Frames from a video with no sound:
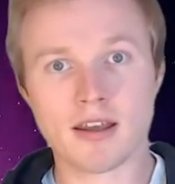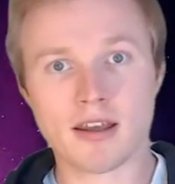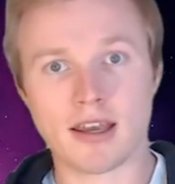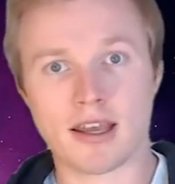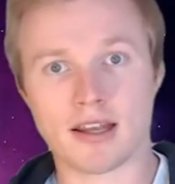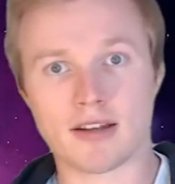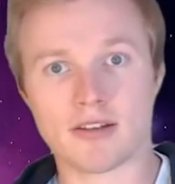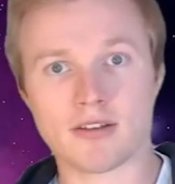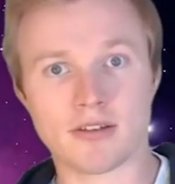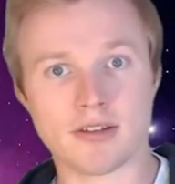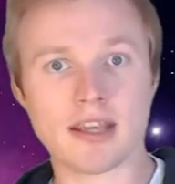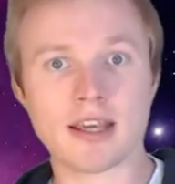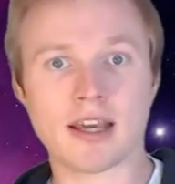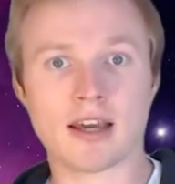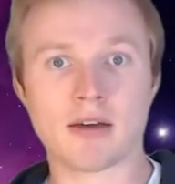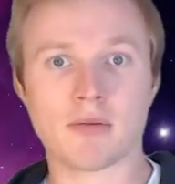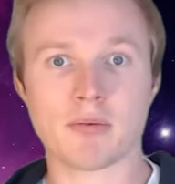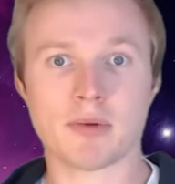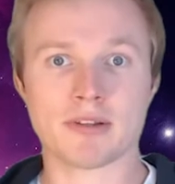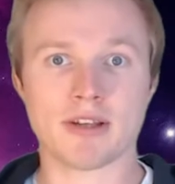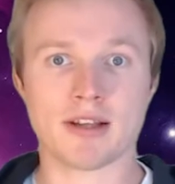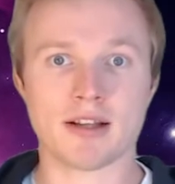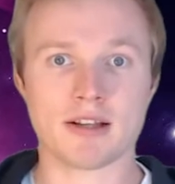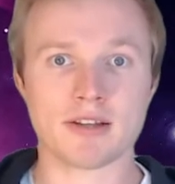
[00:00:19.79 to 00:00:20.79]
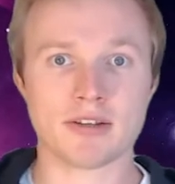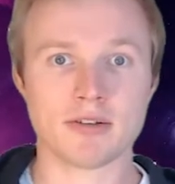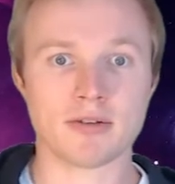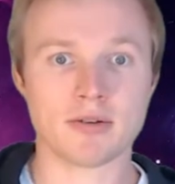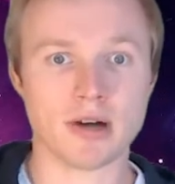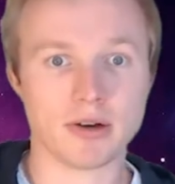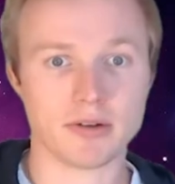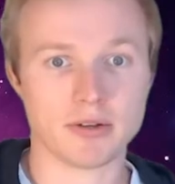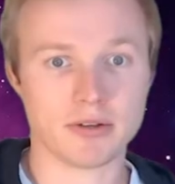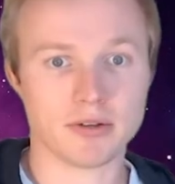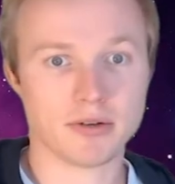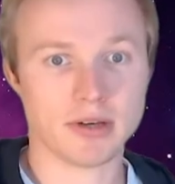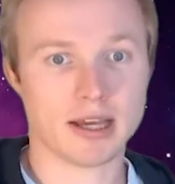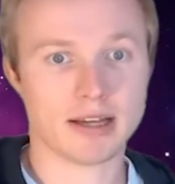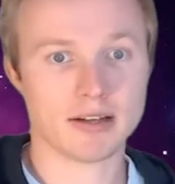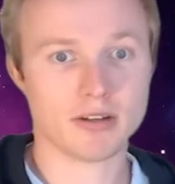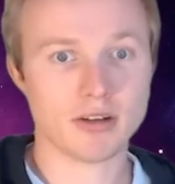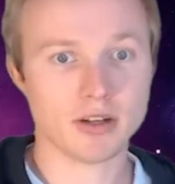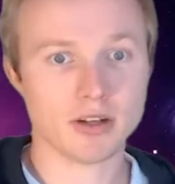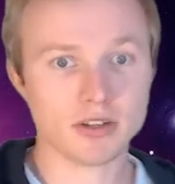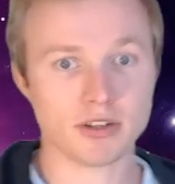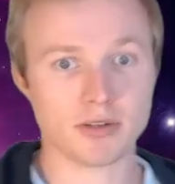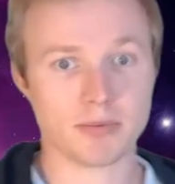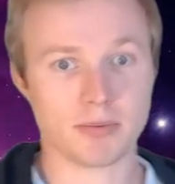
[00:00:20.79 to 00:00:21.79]
And today I will tell you how you can
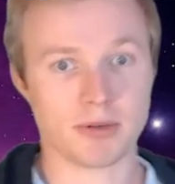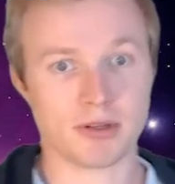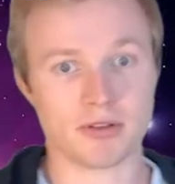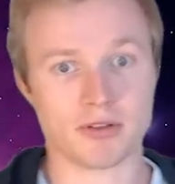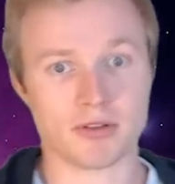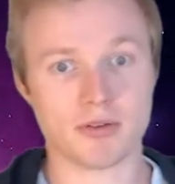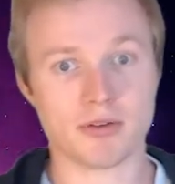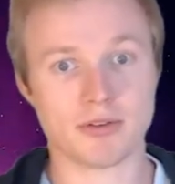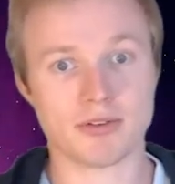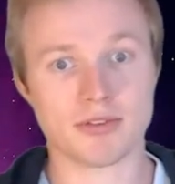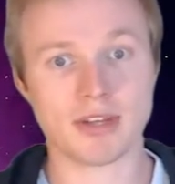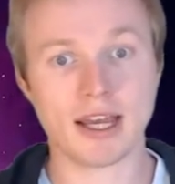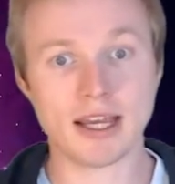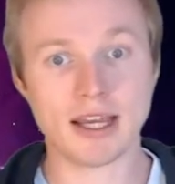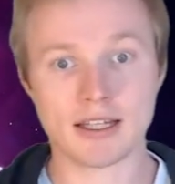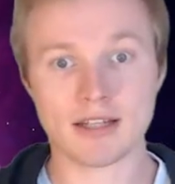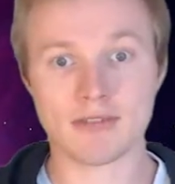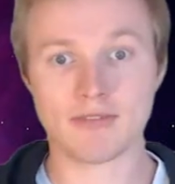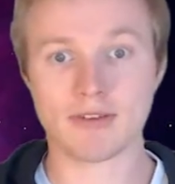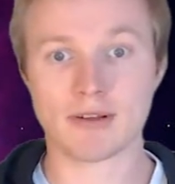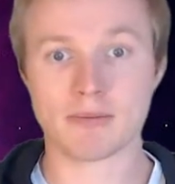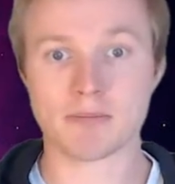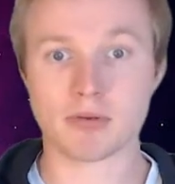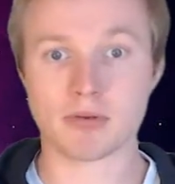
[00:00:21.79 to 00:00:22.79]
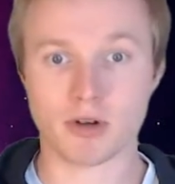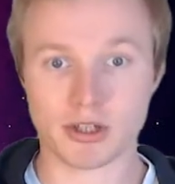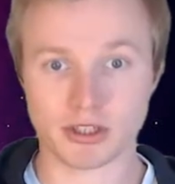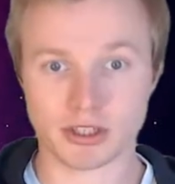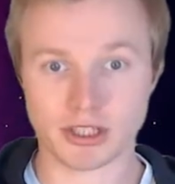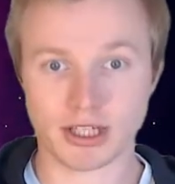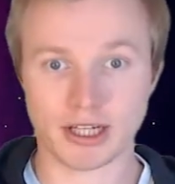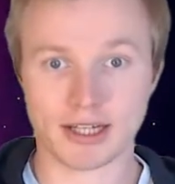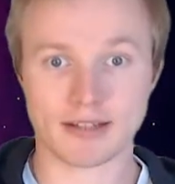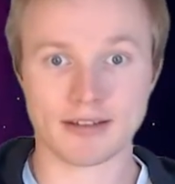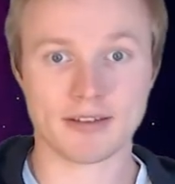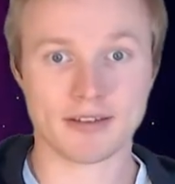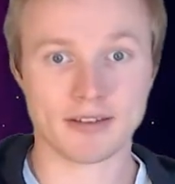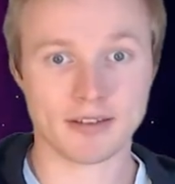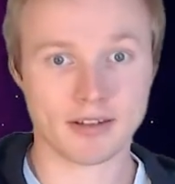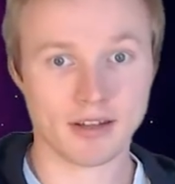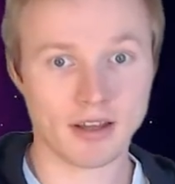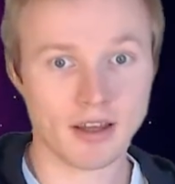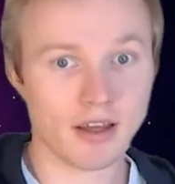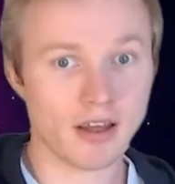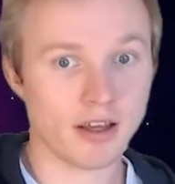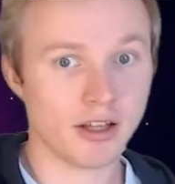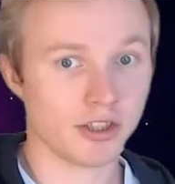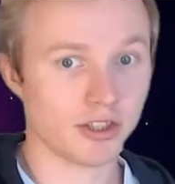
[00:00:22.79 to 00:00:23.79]
contribute to scientific projects
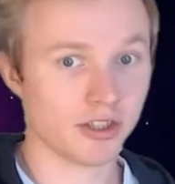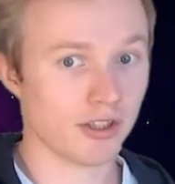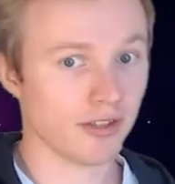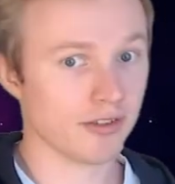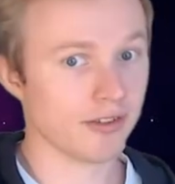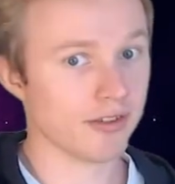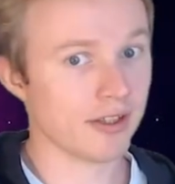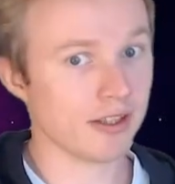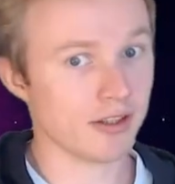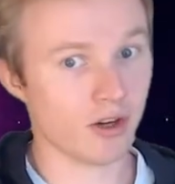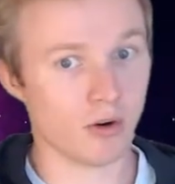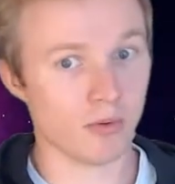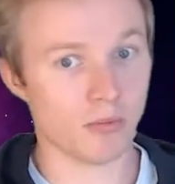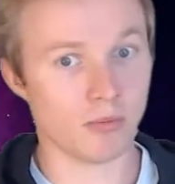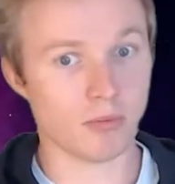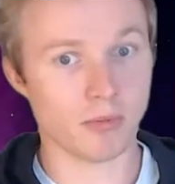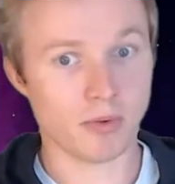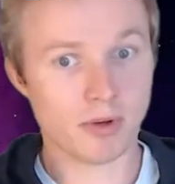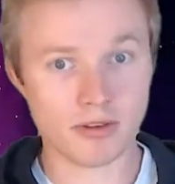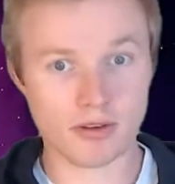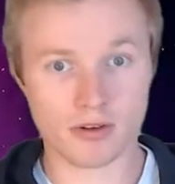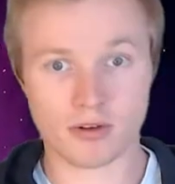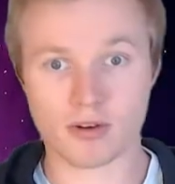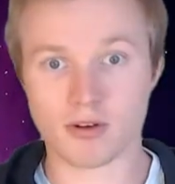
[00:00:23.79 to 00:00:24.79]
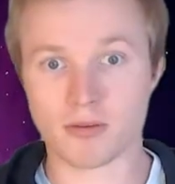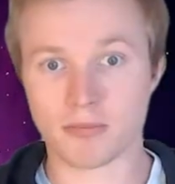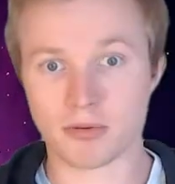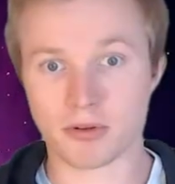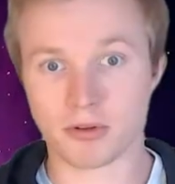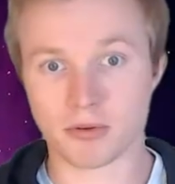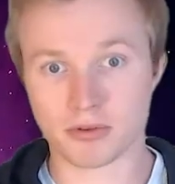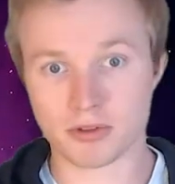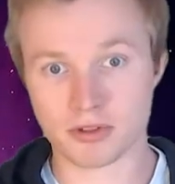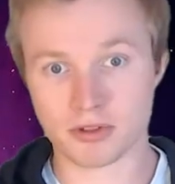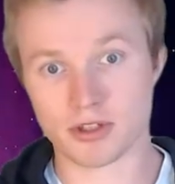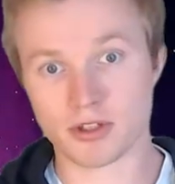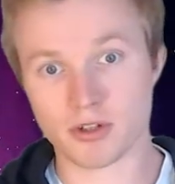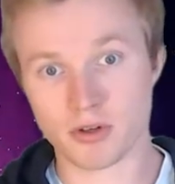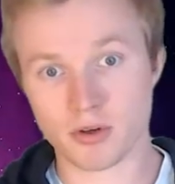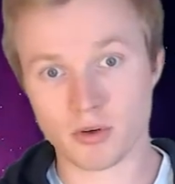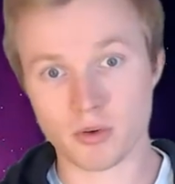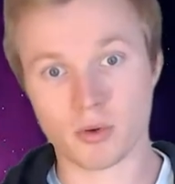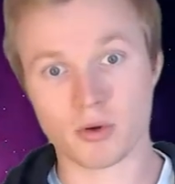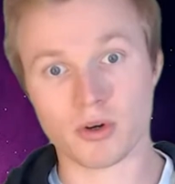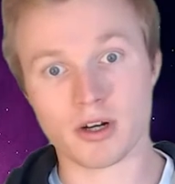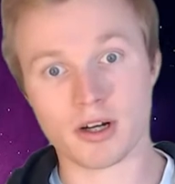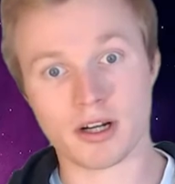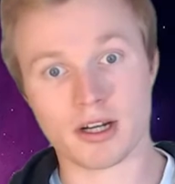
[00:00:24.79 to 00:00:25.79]
just at home with your computer,
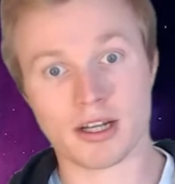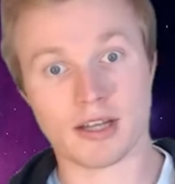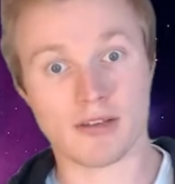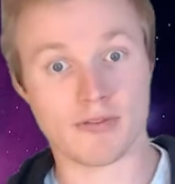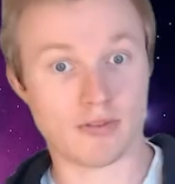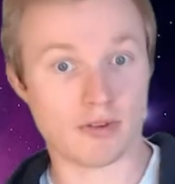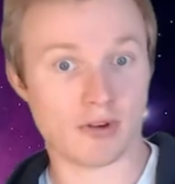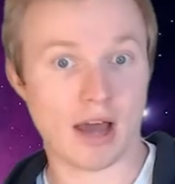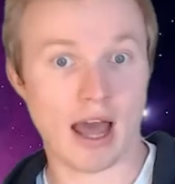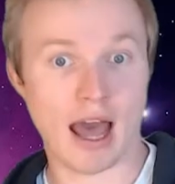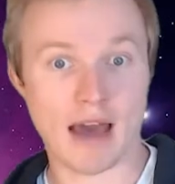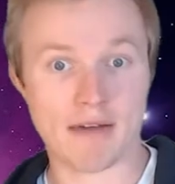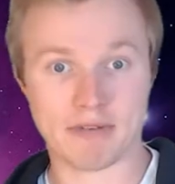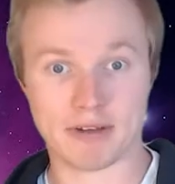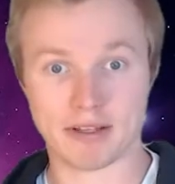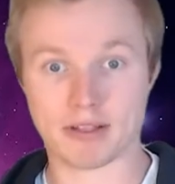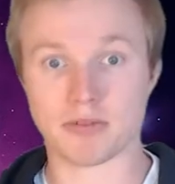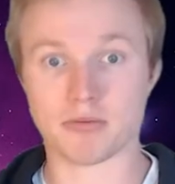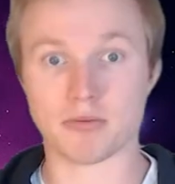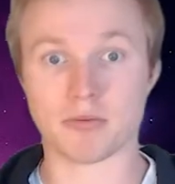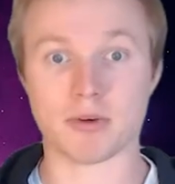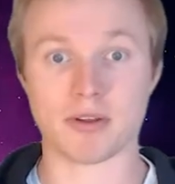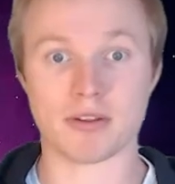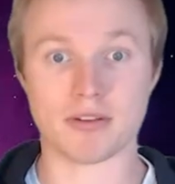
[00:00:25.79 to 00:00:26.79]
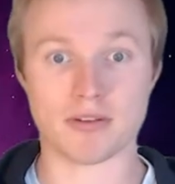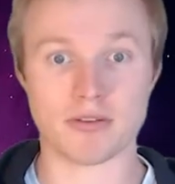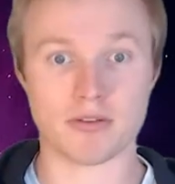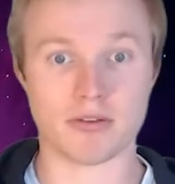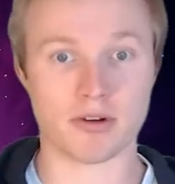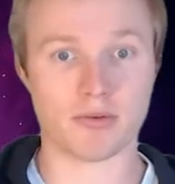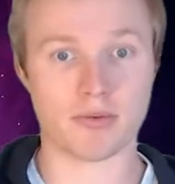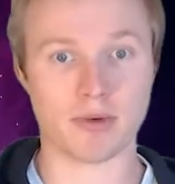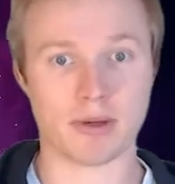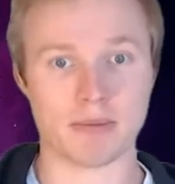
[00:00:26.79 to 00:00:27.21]
or if you have it with your